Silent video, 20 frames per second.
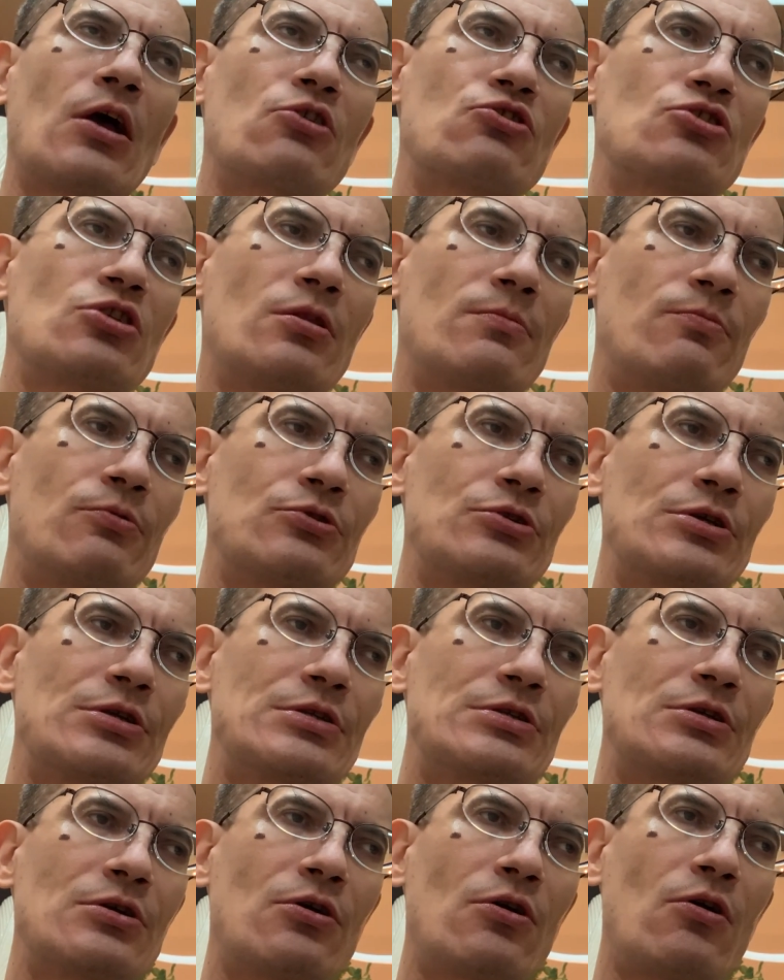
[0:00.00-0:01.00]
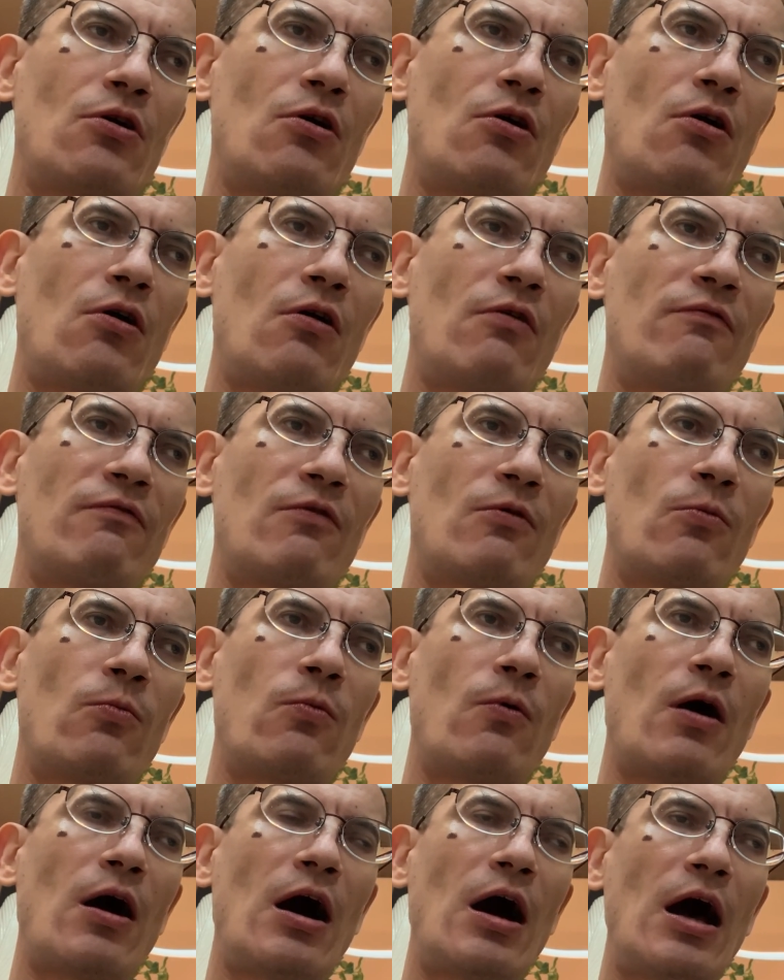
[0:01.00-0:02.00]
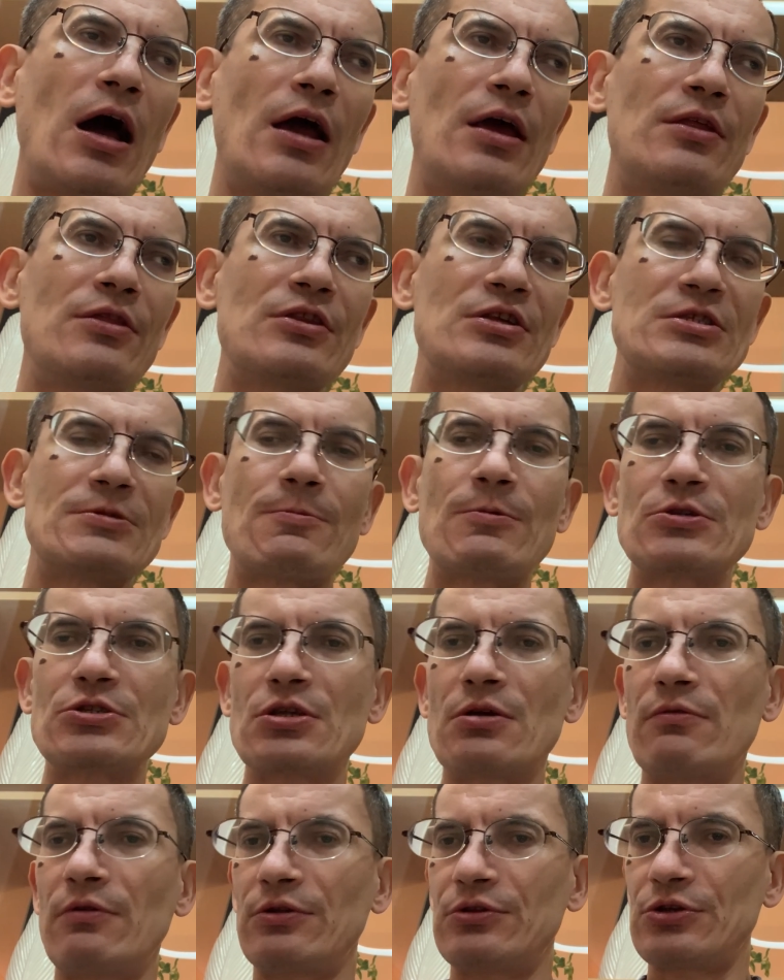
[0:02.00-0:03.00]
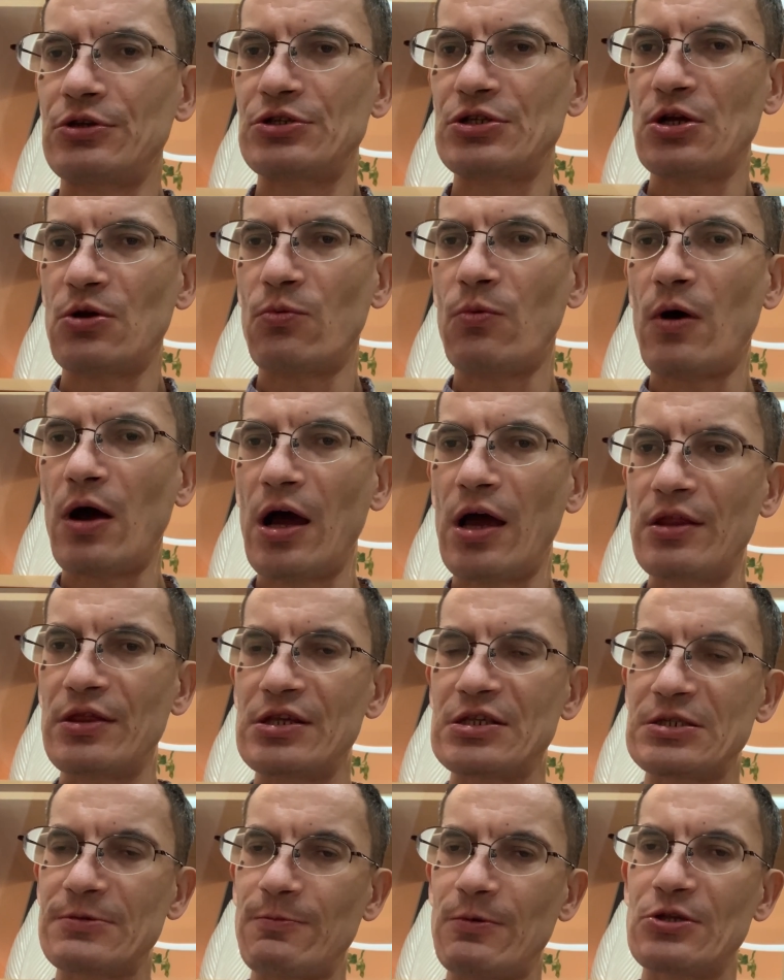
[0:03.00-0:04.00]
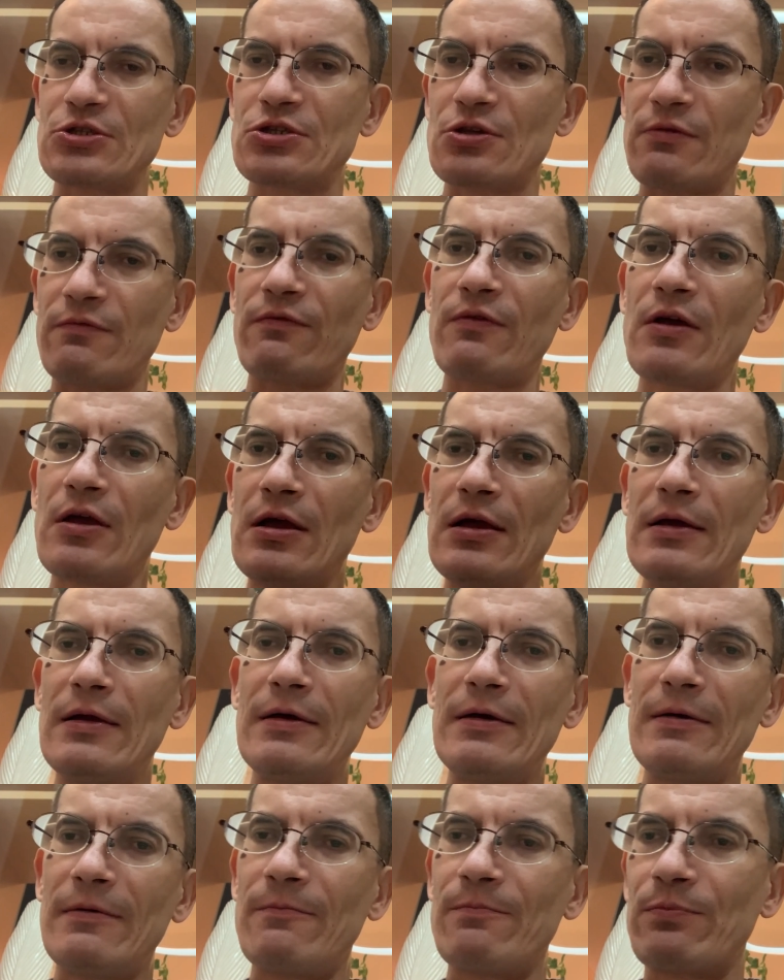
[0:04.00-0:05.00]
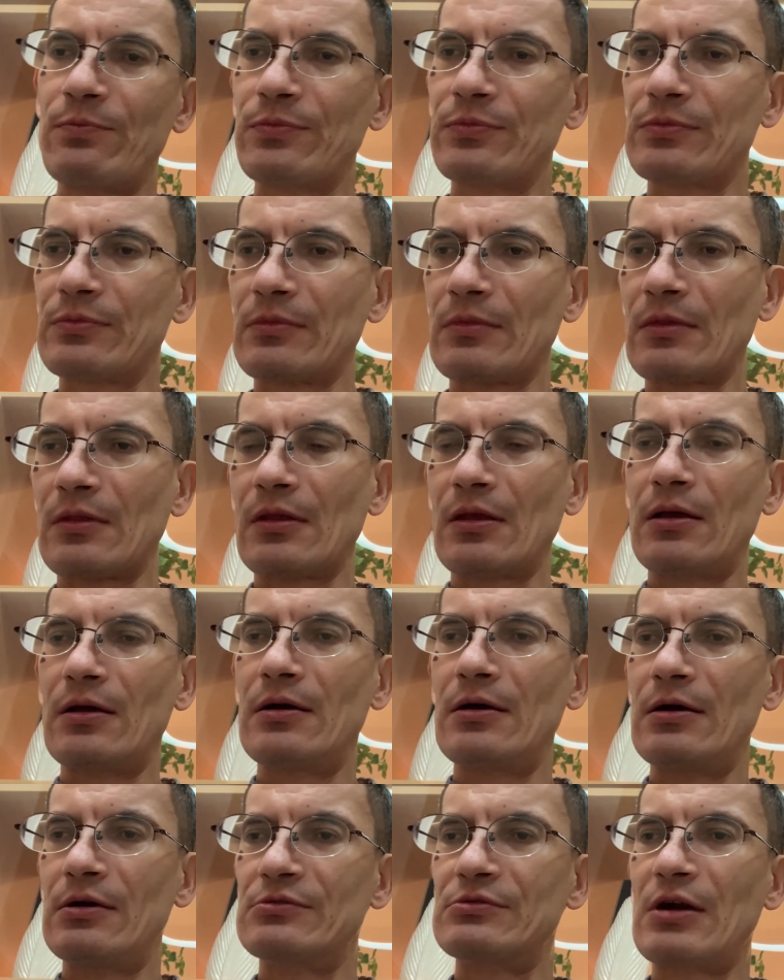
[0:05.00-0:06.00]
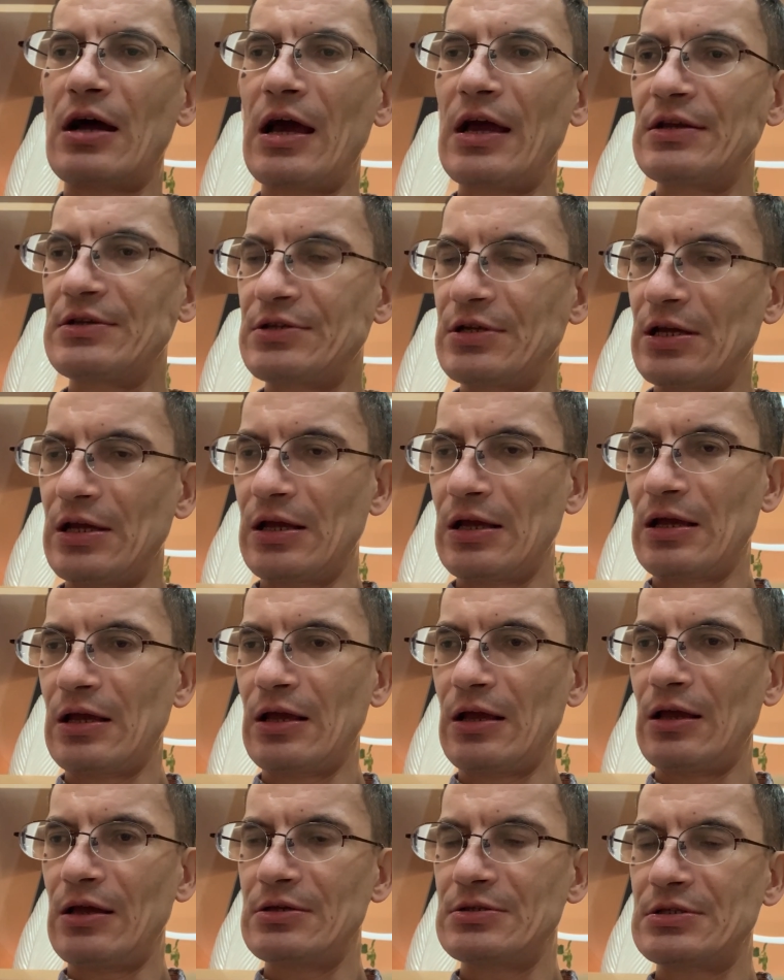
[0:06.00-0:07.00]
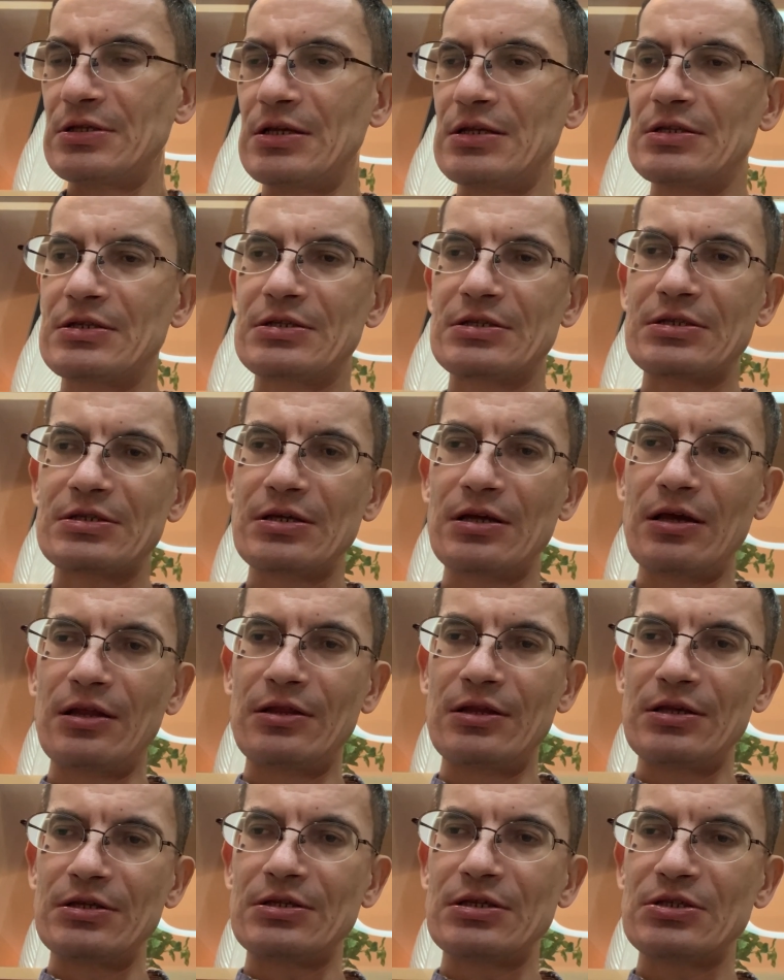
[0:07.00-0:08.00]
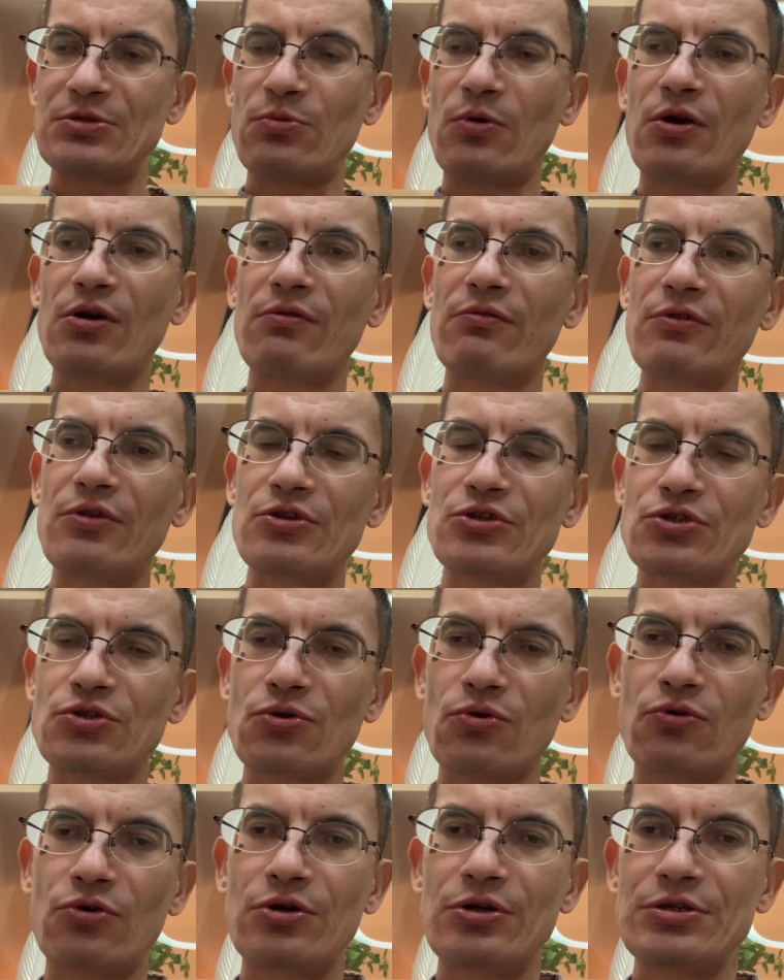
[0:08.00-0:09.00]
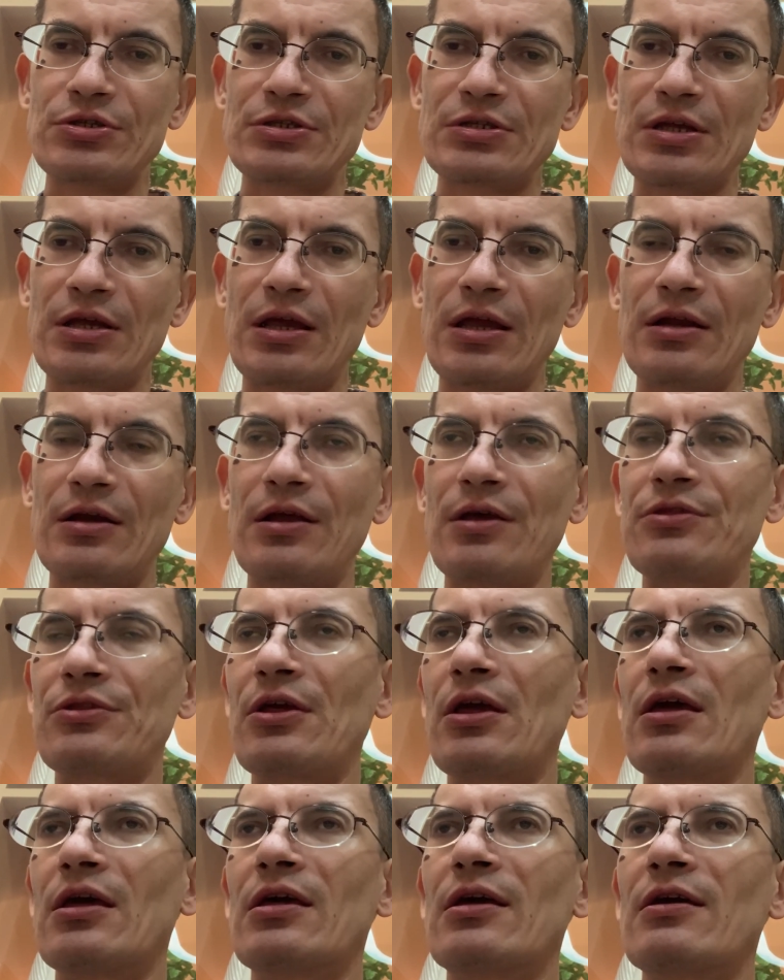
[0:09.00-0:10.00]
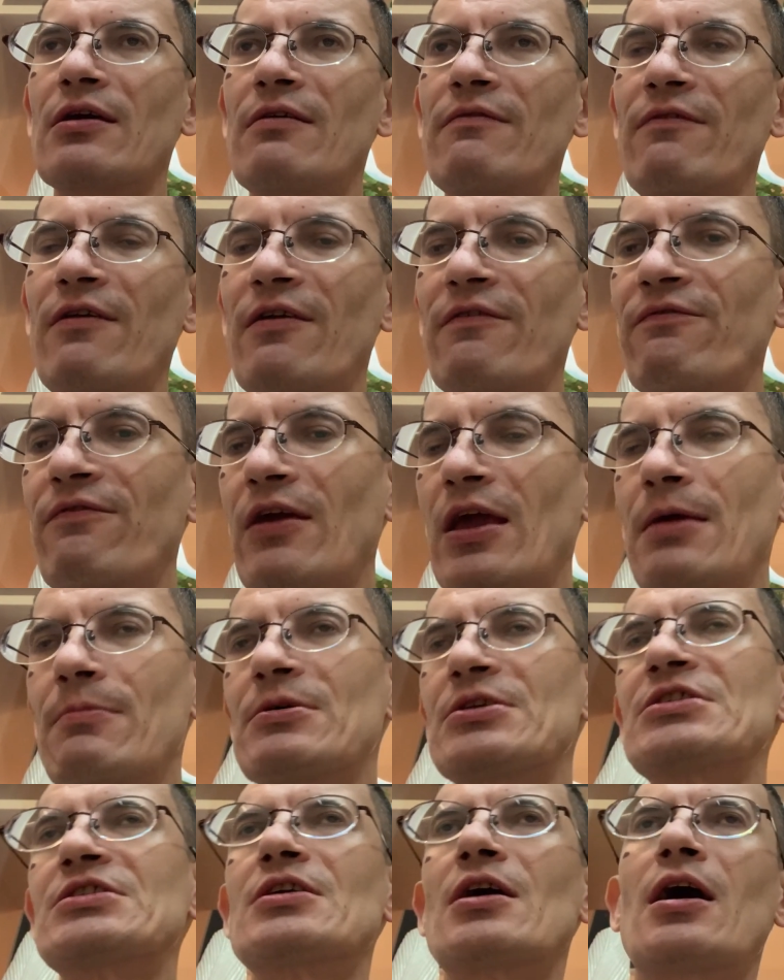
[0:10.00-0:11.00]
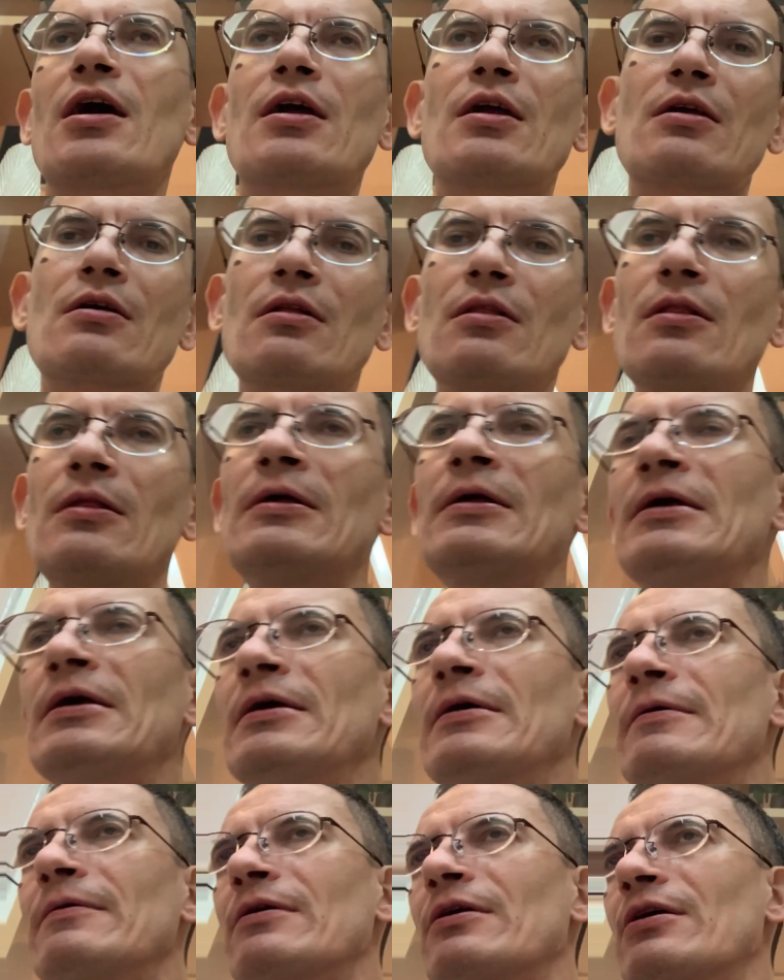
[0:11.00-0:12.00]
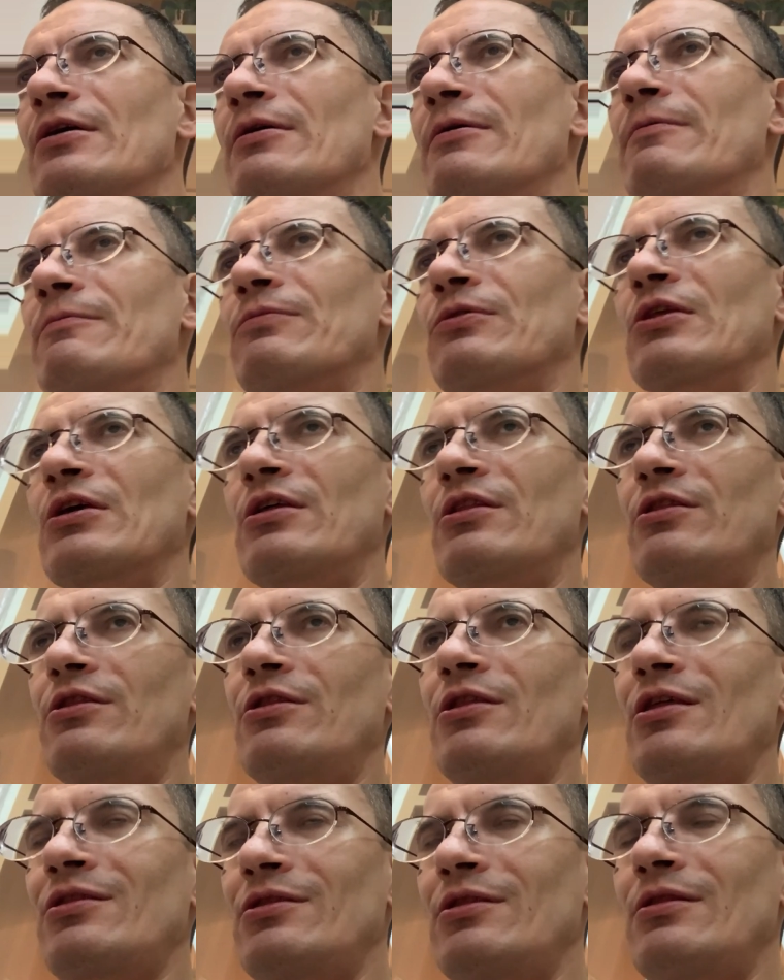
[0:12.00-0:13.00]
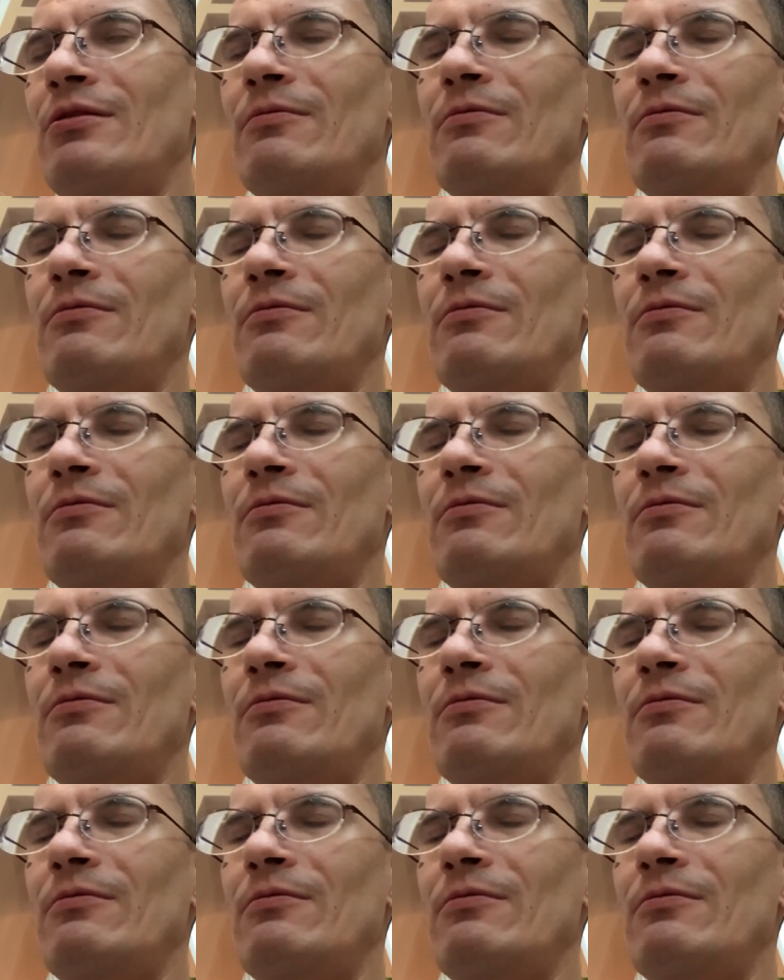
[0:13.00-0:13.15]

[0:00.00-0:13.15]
shall I put it, of why this piece of literature, why this piece of writing, since this is one of the stories in, I think, a very famous cycle, the,